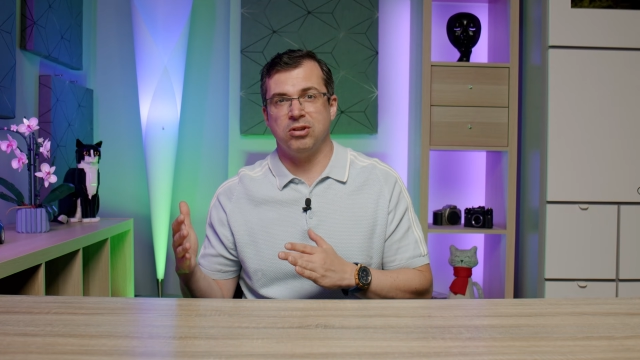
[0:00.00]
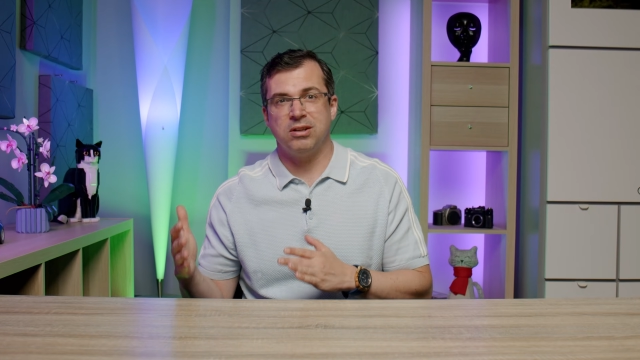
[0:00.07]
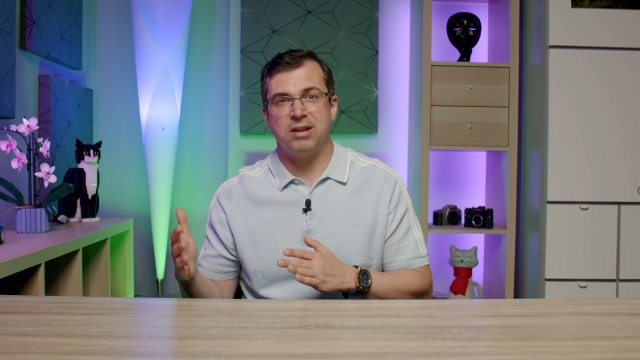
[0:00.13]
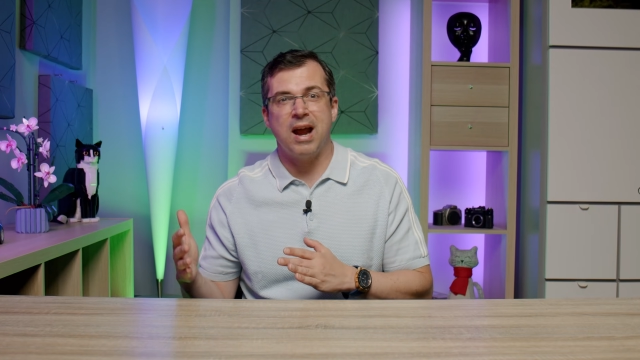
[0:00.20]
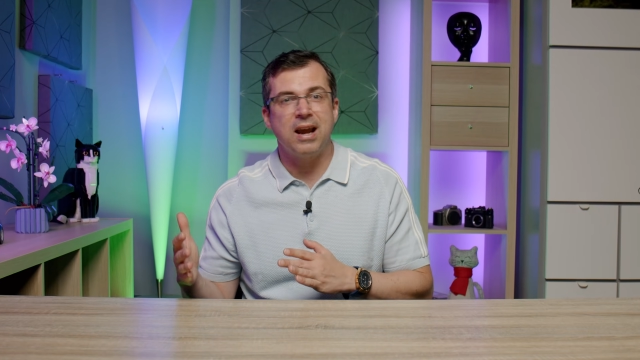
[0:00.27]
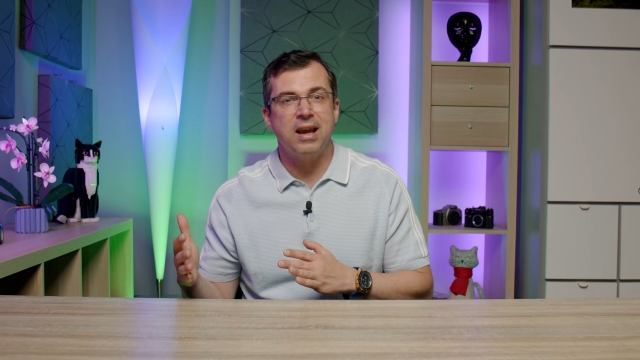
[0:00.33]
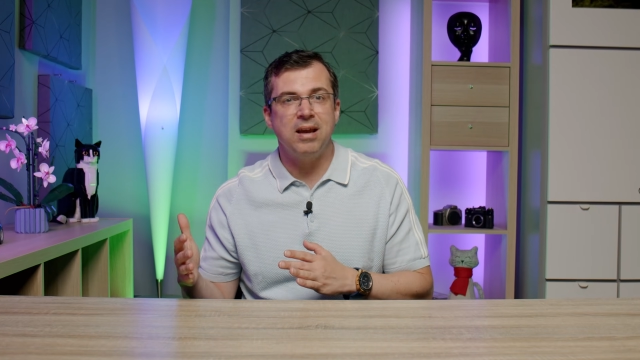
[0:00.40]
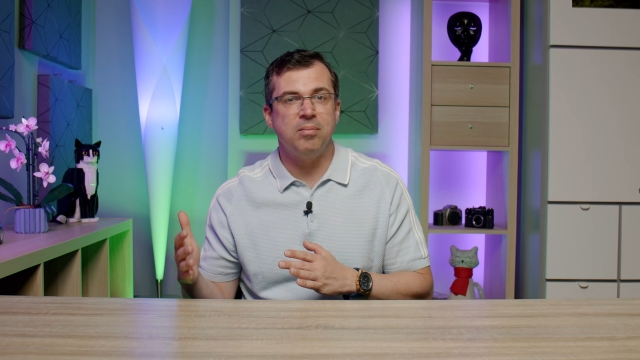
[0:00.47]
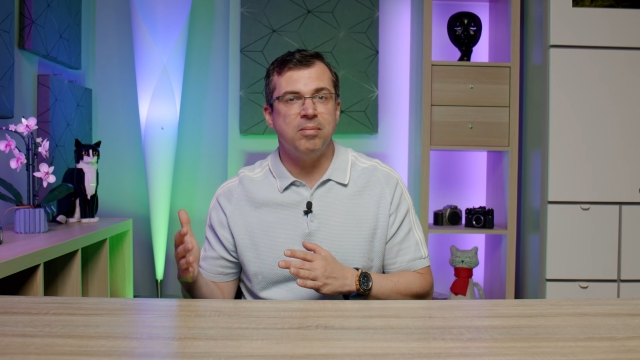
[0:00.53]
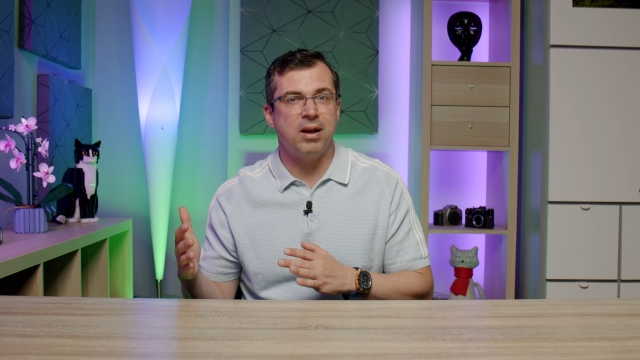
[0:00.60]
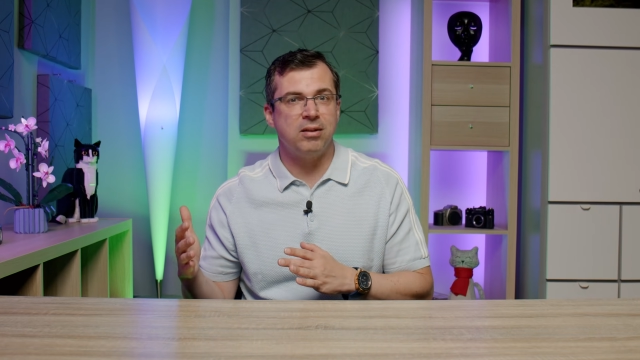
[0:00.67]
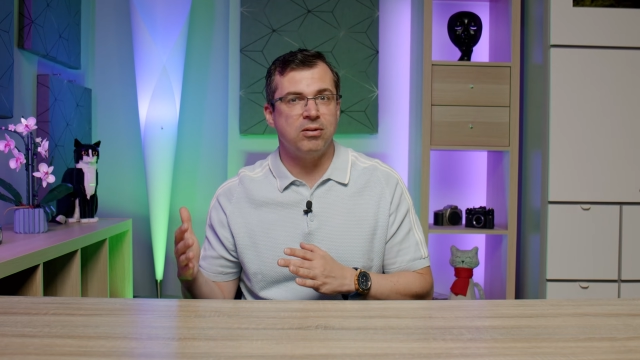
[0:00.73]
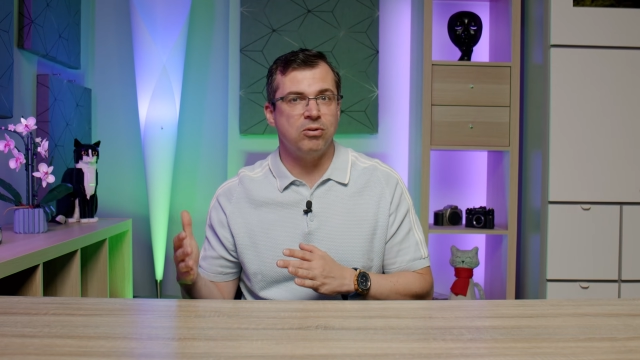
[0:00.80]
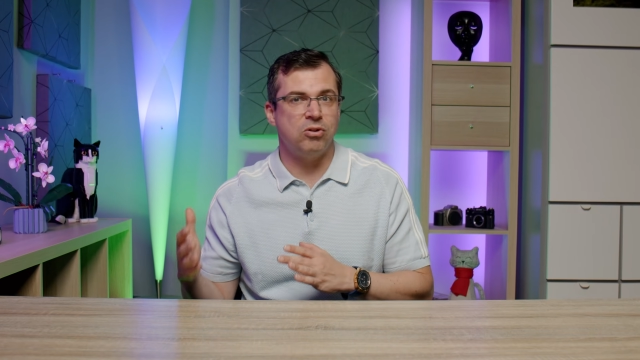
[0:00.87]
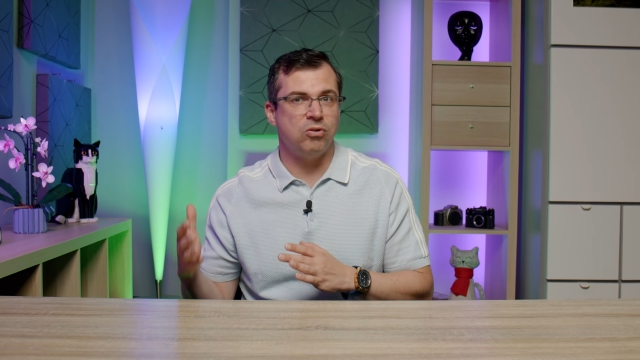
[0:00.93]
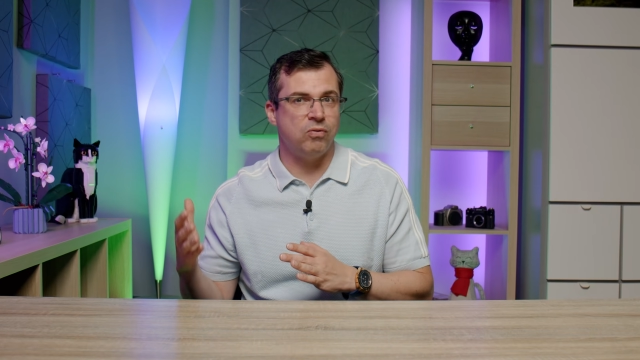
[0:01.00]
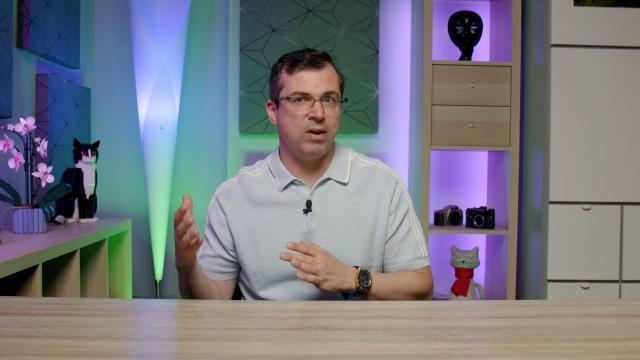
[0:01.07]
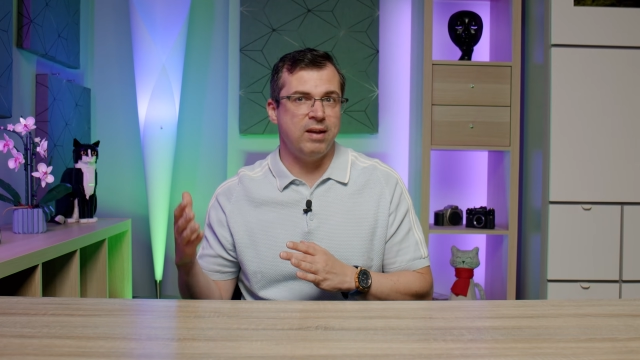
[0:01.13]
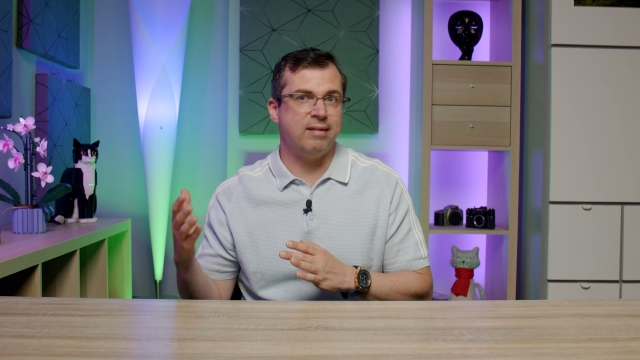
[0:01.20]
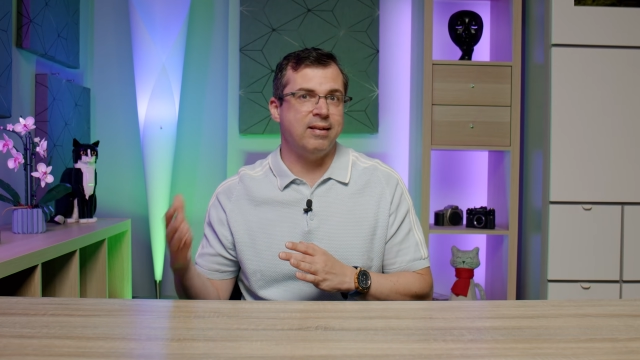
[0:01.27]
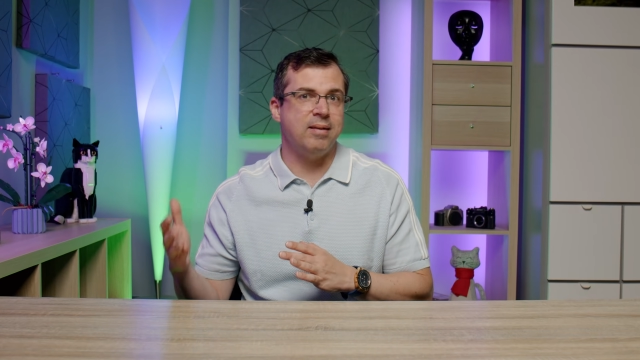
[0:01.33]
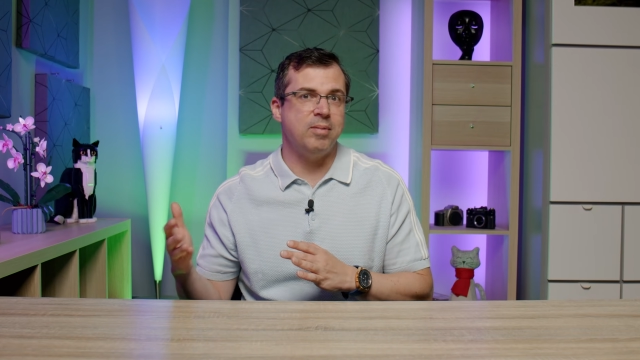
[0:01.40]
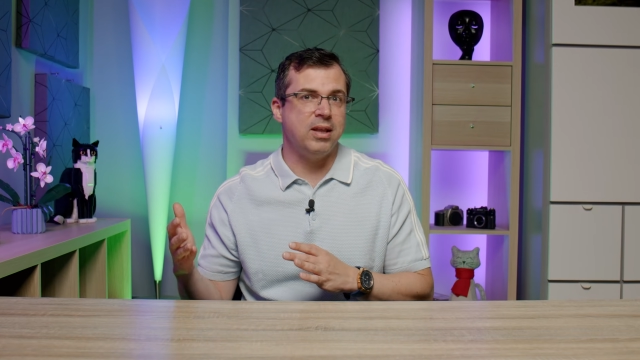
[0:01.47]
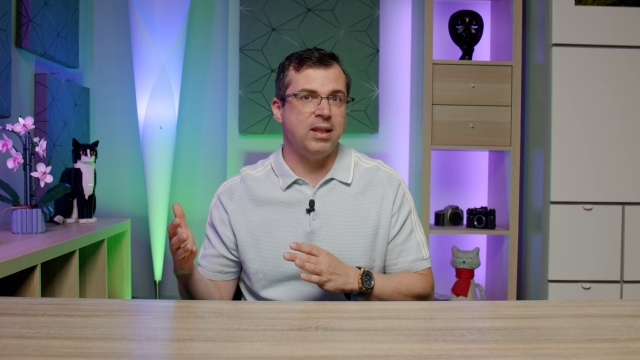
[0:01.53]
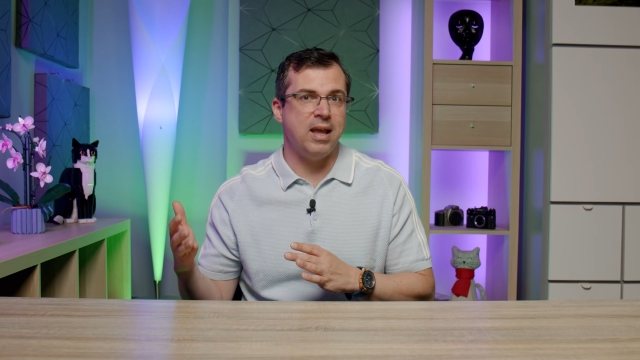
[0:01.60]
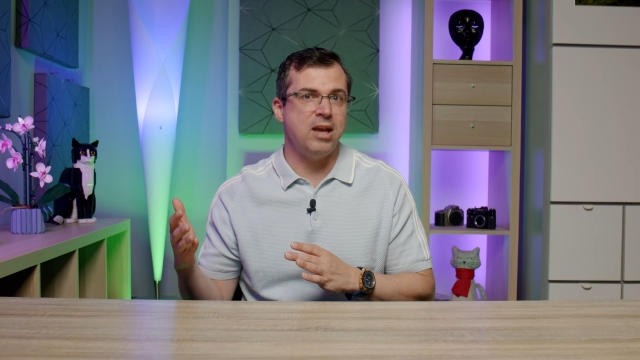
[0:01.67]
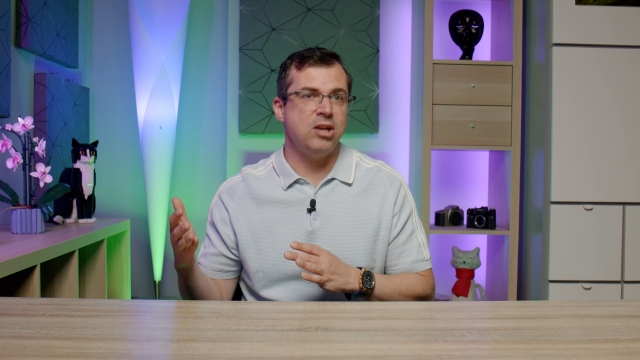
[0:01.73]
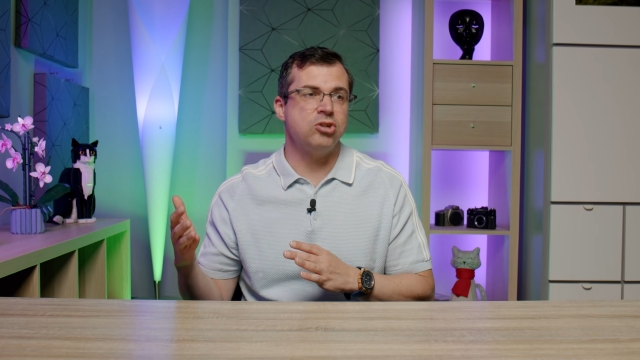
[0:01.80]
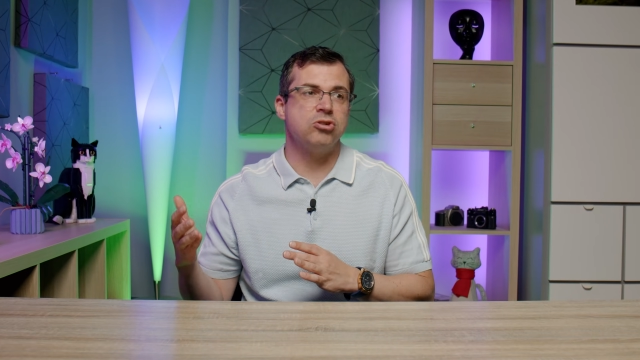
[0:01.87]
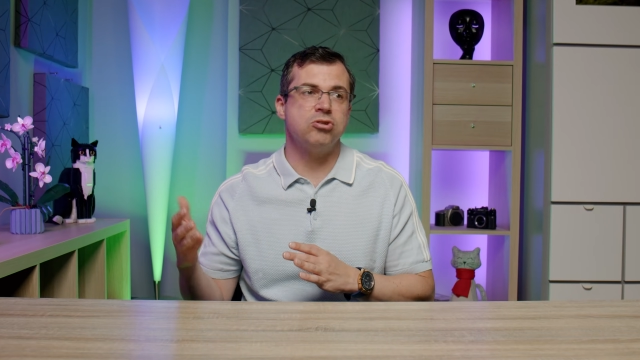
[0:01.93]
tracking methods face
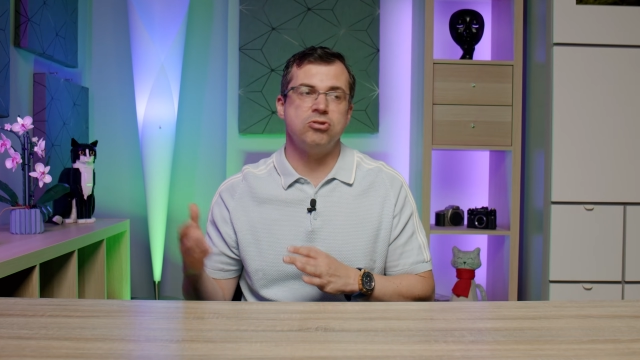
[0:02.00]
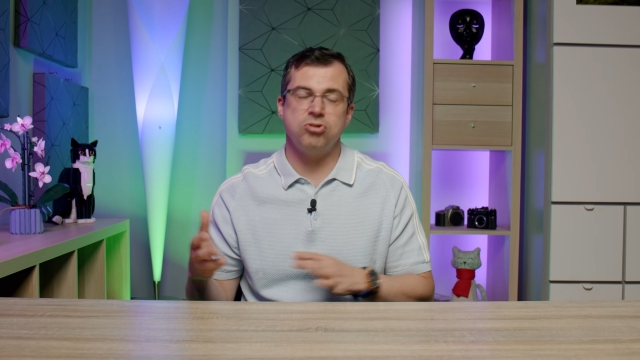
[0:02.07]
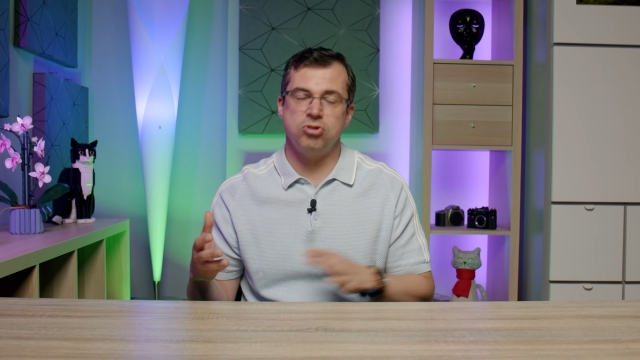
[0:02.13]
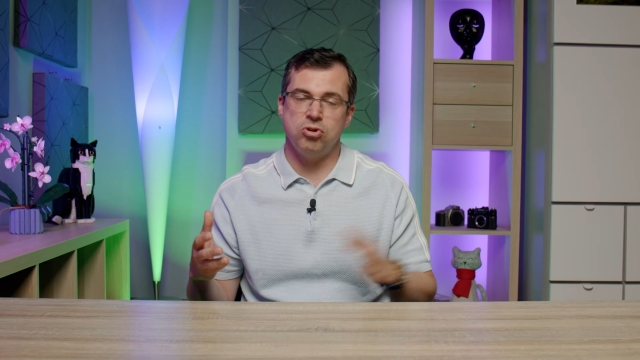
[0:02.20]
limitations